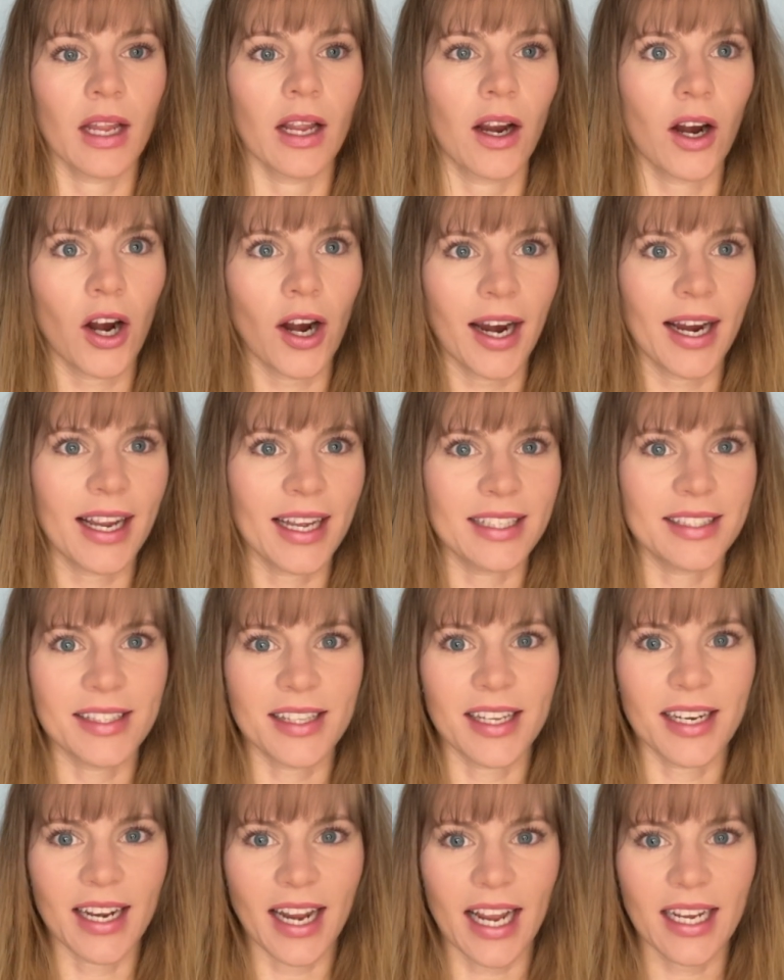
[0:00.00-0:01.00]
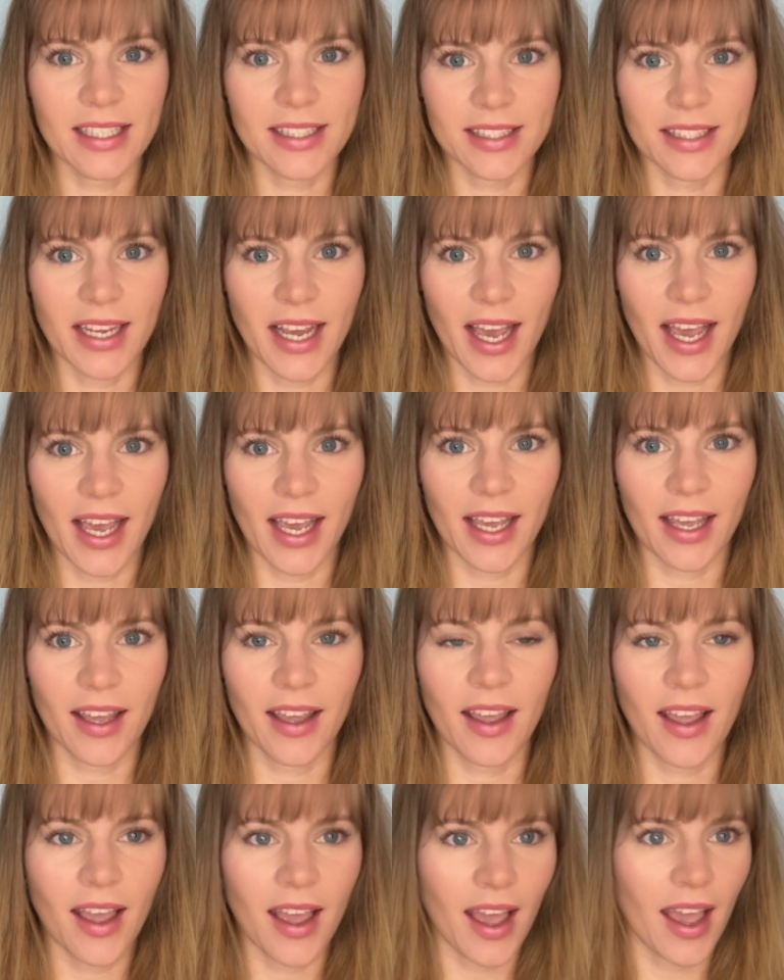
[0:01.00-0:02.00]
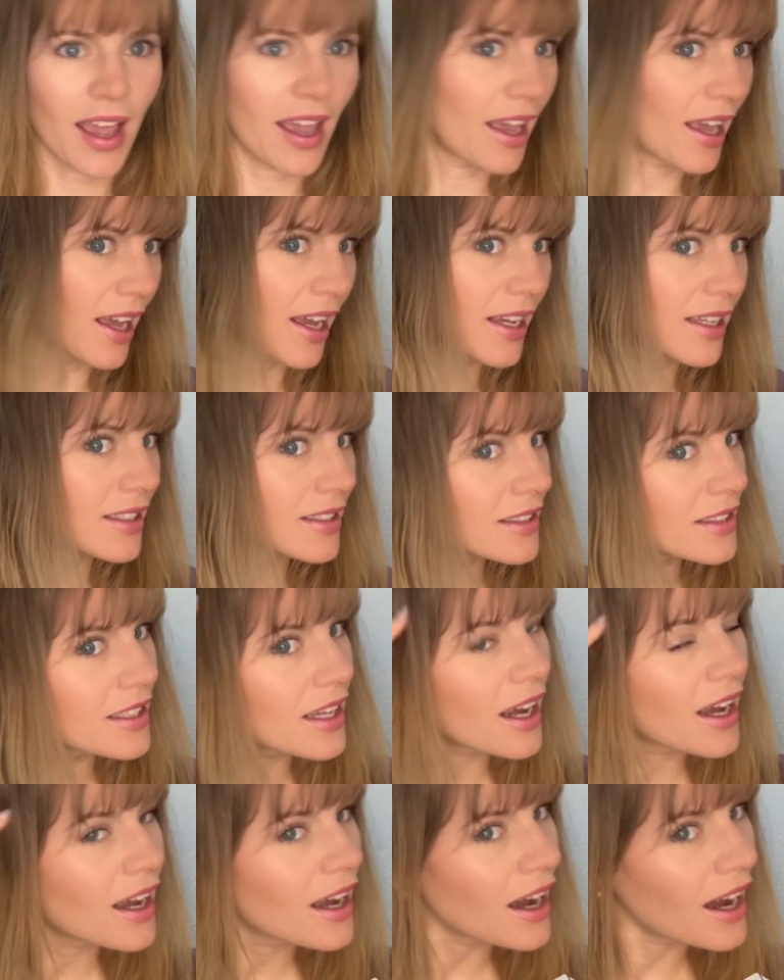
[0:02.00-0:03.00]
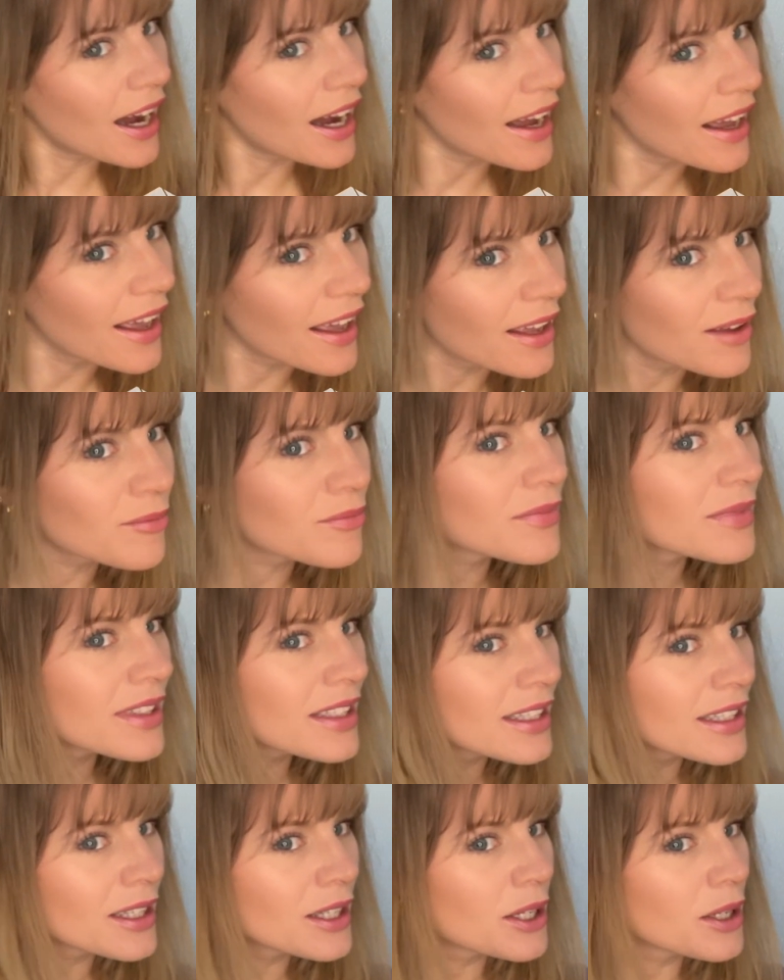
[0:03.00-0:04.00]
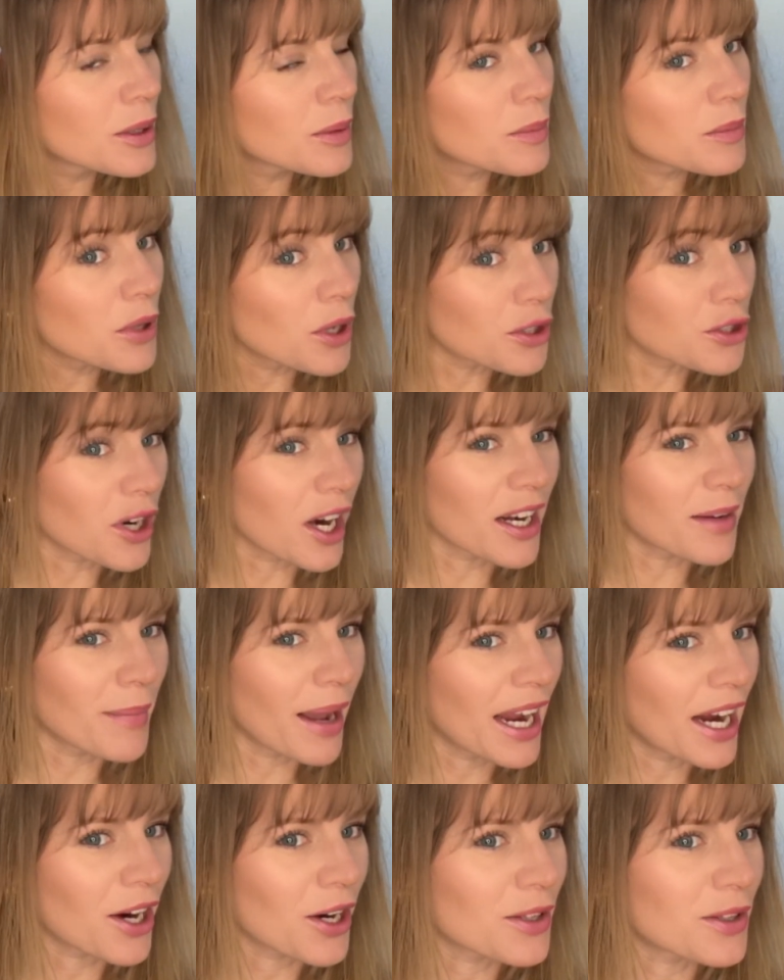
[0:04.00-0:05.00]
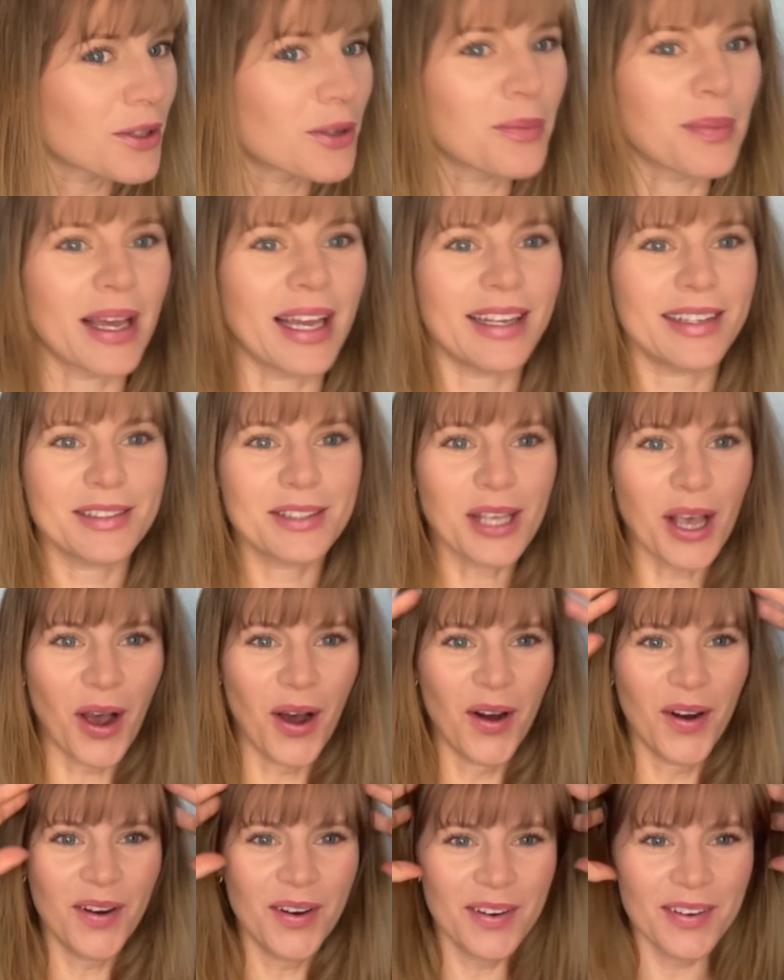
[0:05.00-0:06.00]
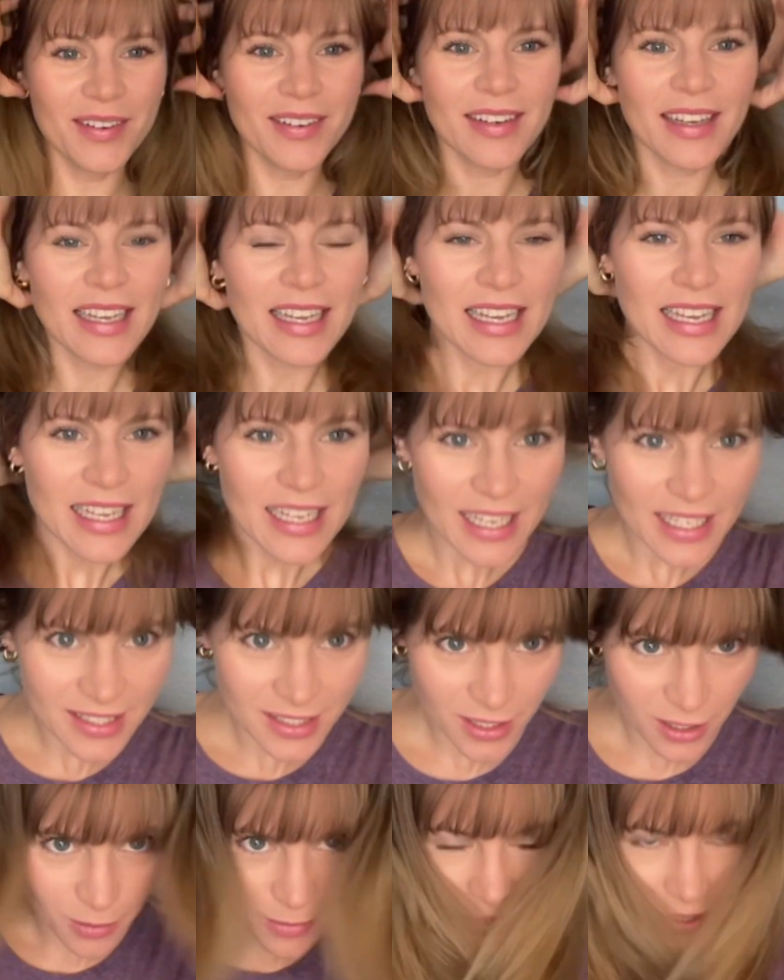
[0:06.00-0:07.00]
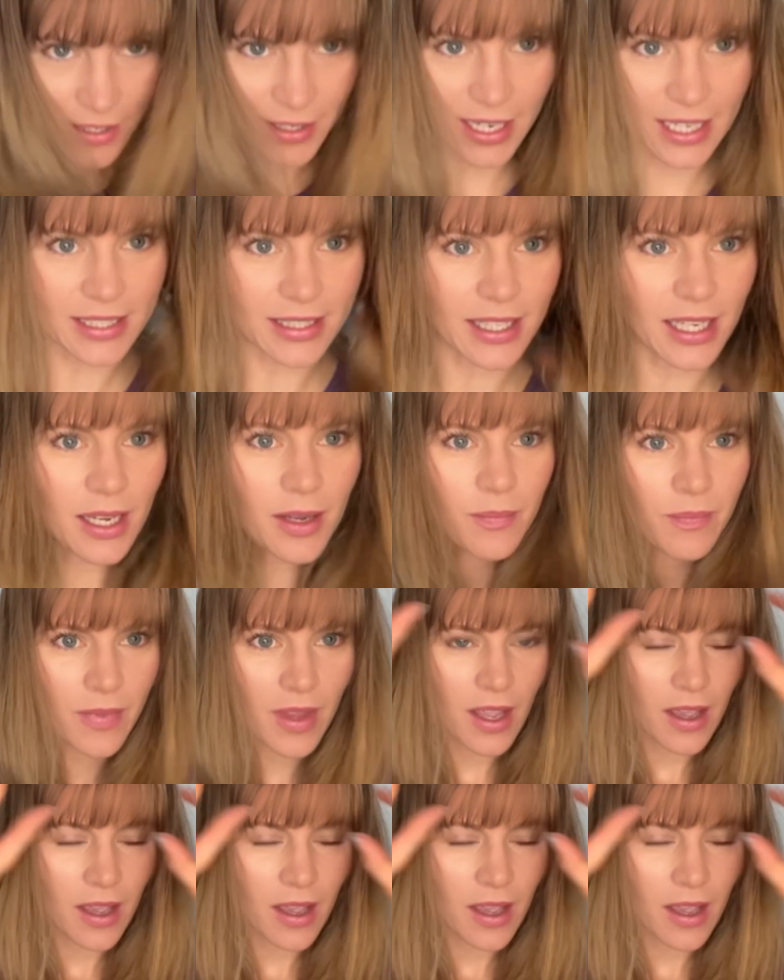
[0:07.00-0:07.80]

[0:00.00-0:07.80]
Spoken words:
All right, it's the next day, and I blow dried my hair a little bit, so it's a little bit crazy.